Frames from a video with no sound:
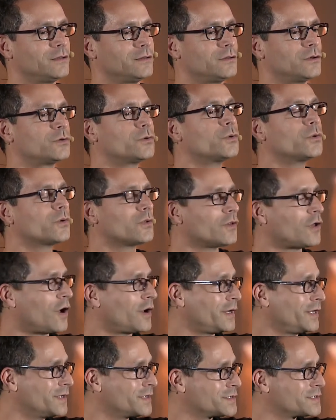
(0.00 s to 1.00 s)
the Google
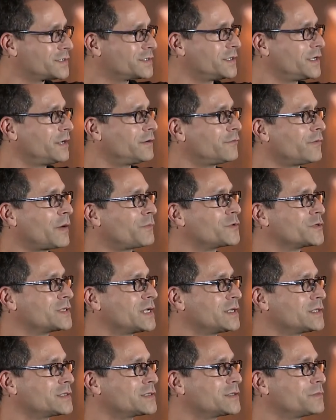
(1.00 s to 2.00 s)
audience
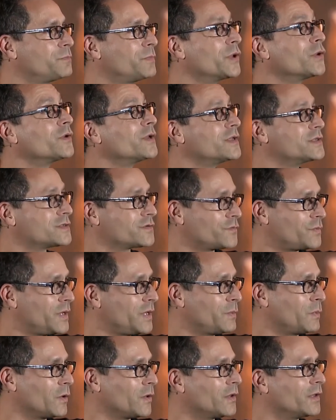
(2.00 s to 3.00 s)
represents billions of
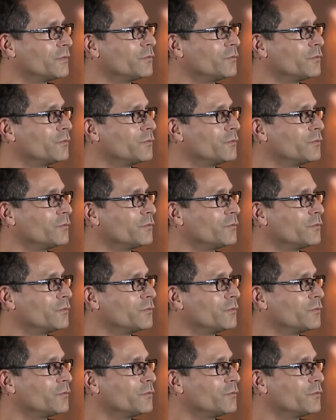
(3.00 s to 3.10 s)
people,